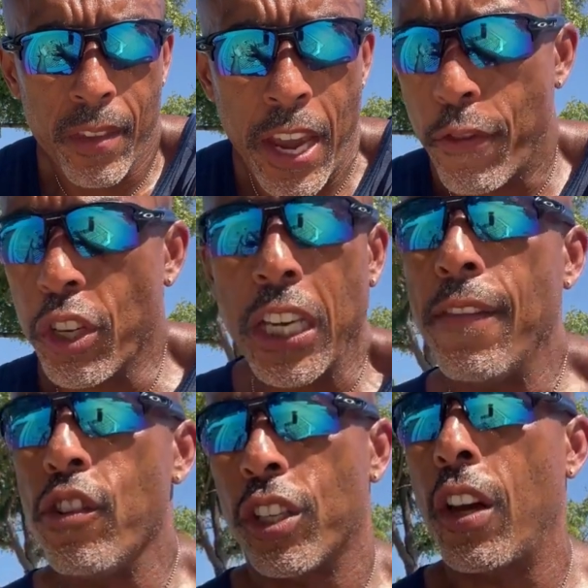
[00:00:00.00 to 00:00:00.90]
If you're
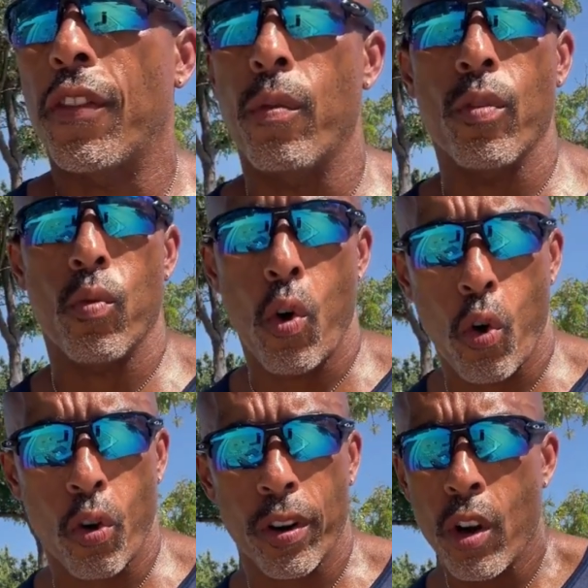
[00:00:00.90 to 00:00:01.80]
giving yourself the
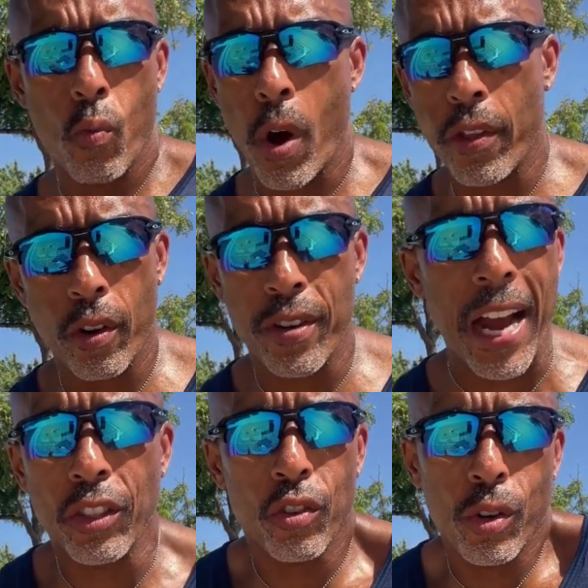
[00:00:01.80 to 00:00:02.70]
reward, whether or
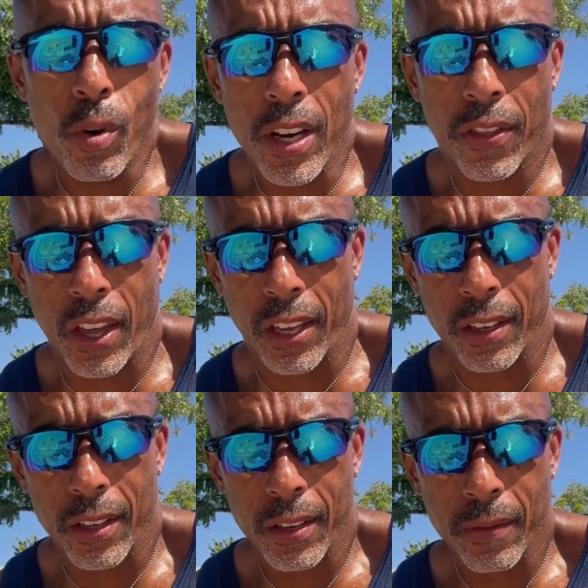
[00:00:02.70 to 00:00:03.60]
not you do anything.
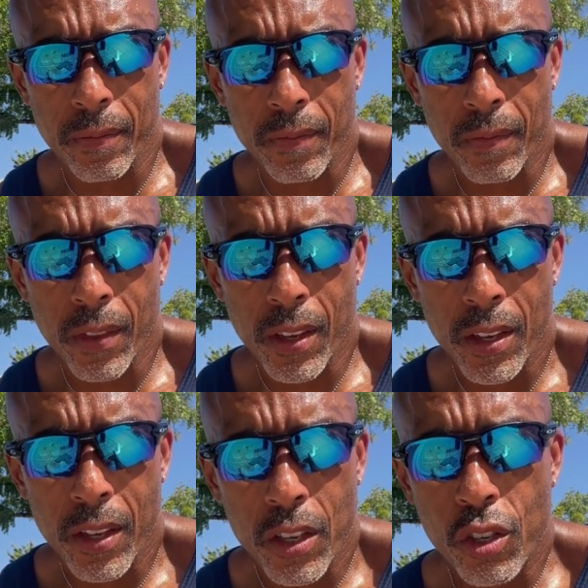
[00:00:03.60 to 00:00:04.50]

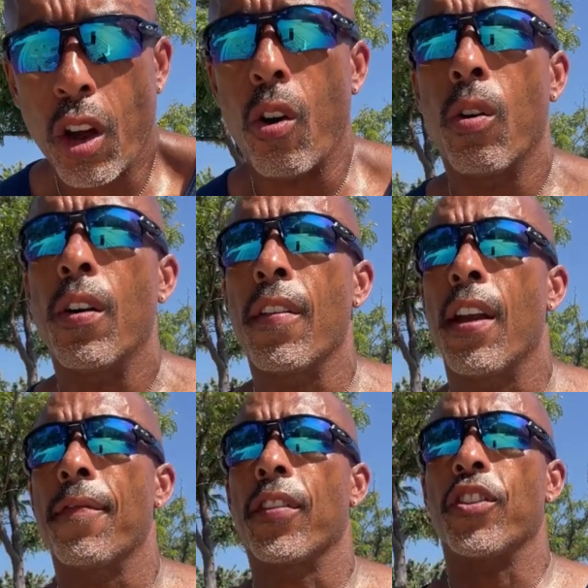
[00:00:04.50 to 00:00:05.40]
So
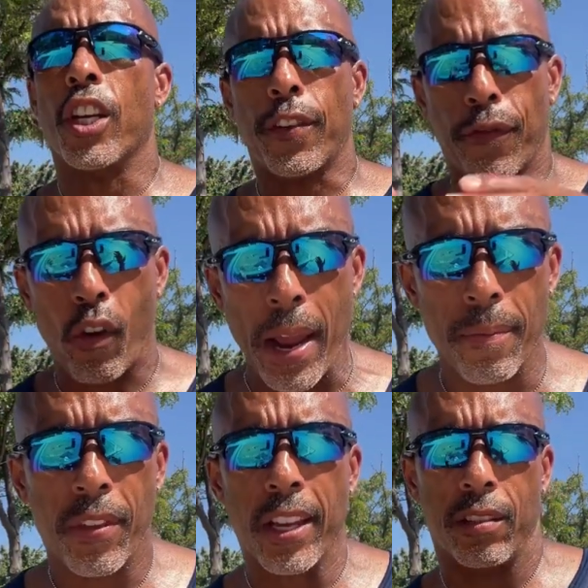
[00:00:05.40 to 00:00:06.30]
just frame
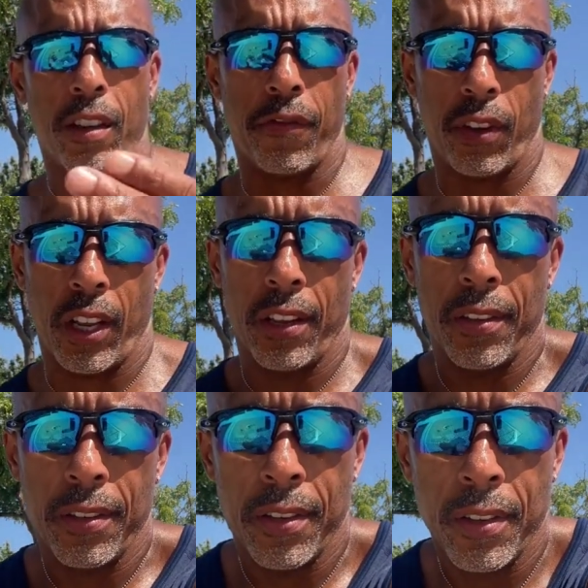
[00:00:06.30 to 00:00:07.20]
things differently,
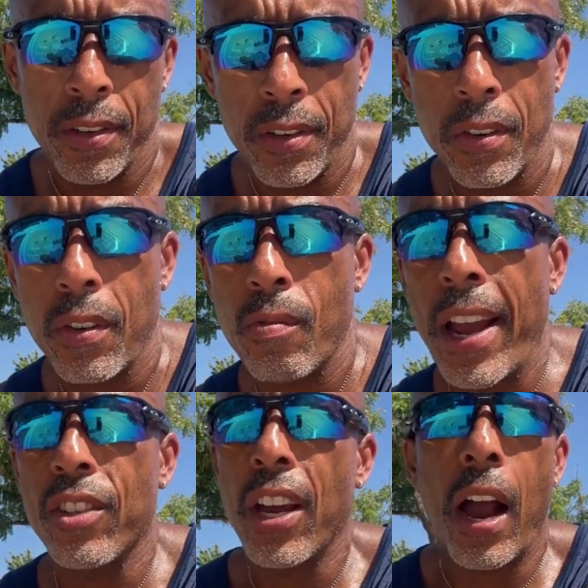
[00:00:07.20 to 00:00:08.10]

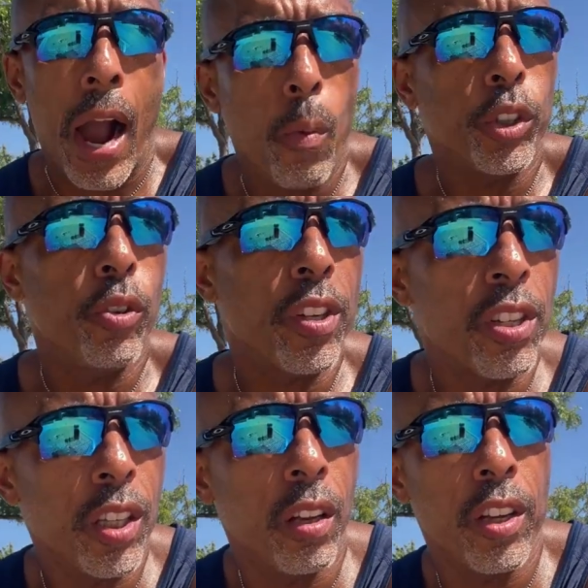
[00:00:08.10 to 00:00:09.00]
right? I want you to
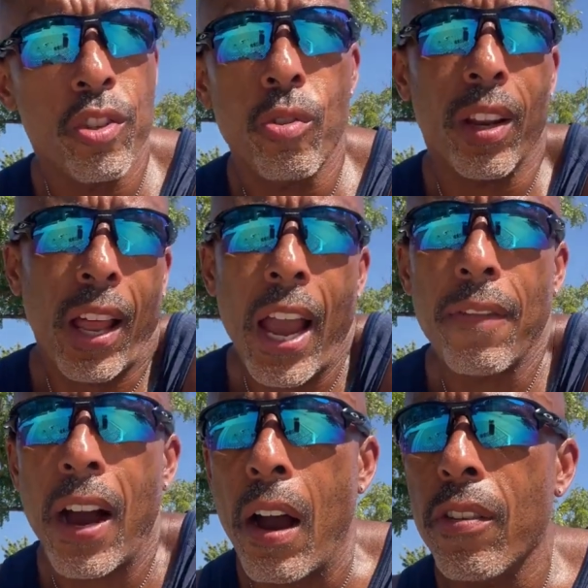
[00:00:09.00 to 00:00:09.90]
still enjoy life,
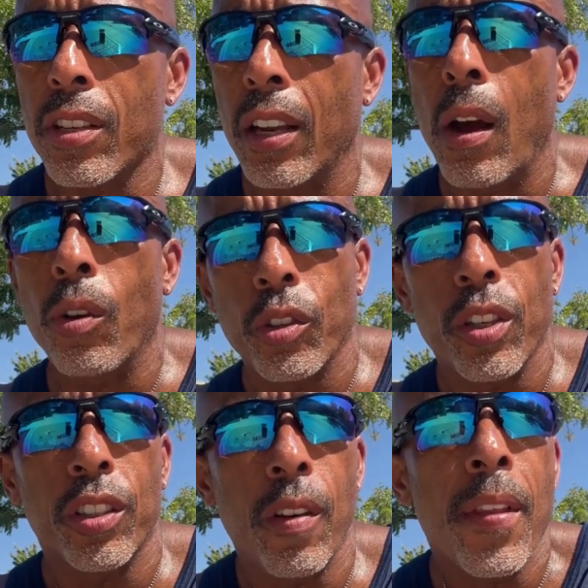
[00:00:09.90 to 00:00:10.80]
obviously. I want you
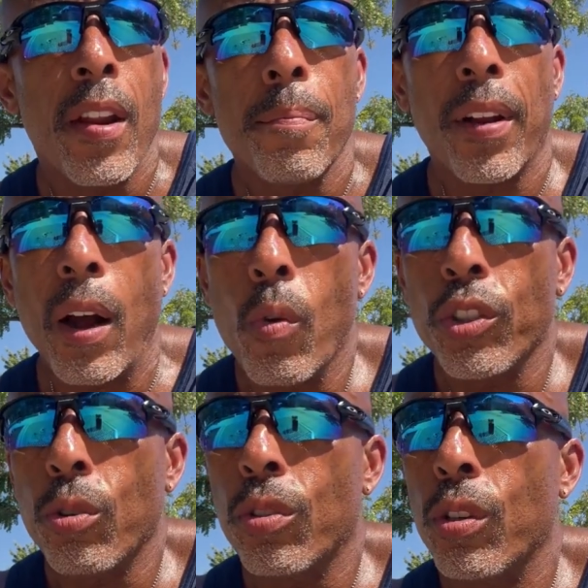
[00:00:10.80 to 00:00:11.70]
to still, but I
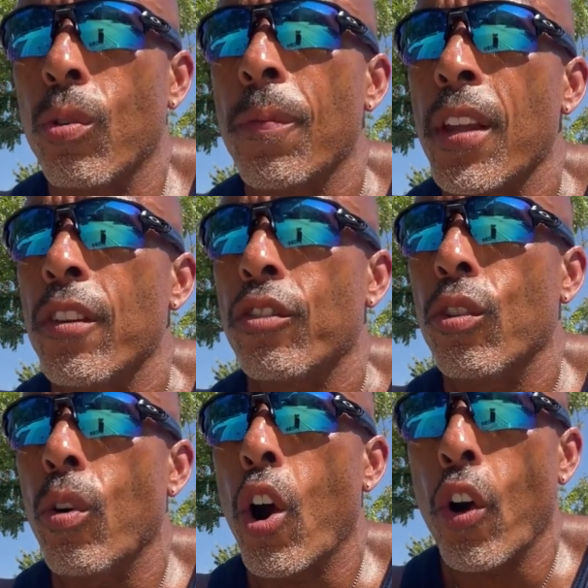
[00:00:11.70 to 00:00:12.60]
want you
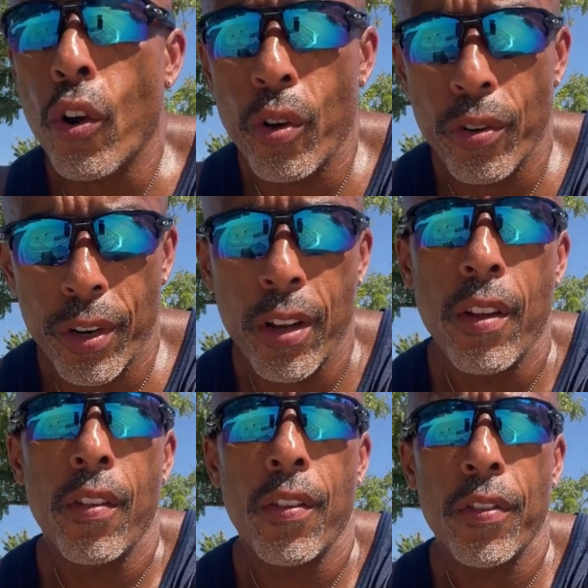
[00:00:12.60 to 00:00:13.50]
to earn
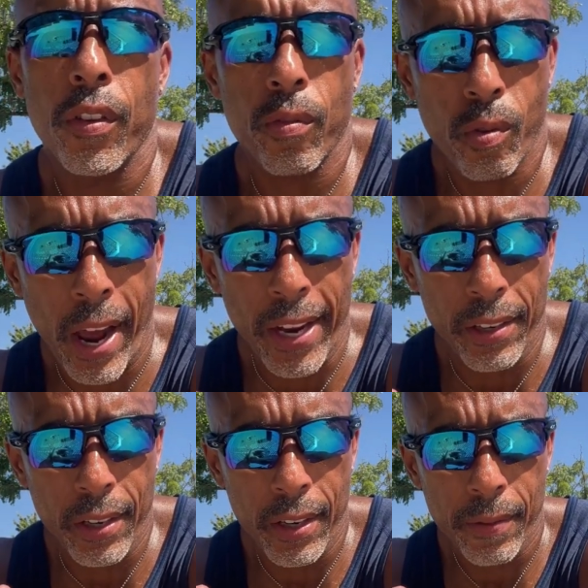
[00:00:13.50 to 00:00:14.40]
the right.